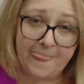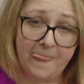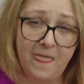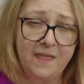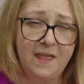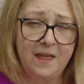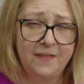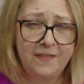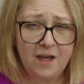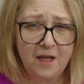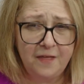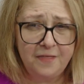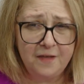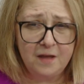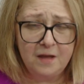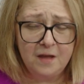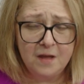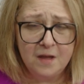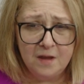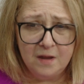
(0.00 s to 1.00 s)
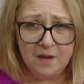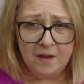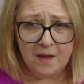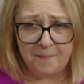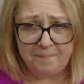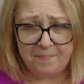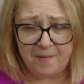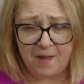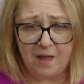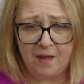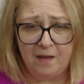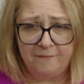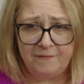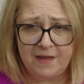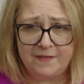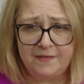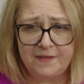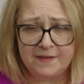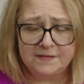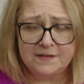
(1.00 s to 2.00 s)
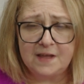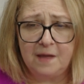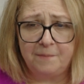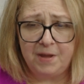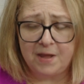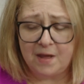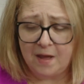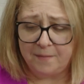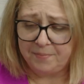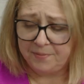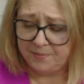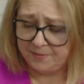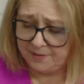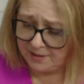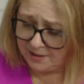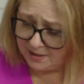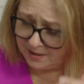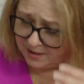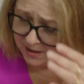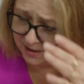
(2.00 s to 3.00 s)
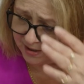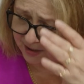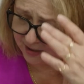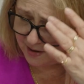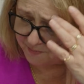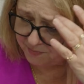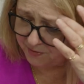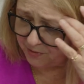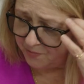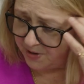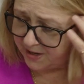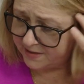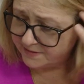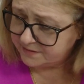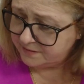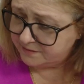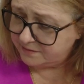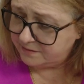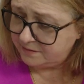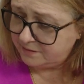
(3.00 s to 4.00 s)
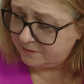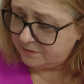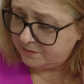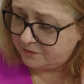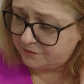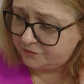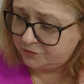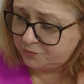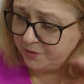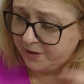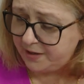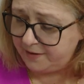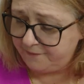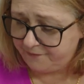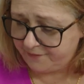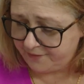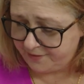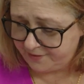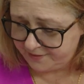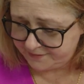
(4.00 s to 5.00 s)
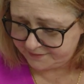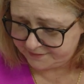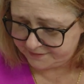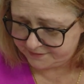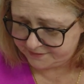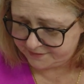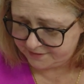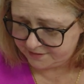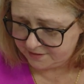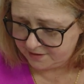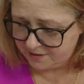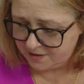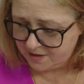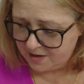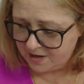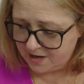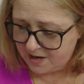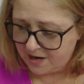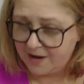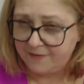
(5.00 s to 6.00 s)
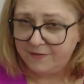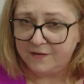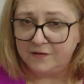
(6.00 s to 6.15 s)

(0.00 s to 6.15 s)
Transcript: Now the other event that's coming up in a couple of weeks, on the 21st and the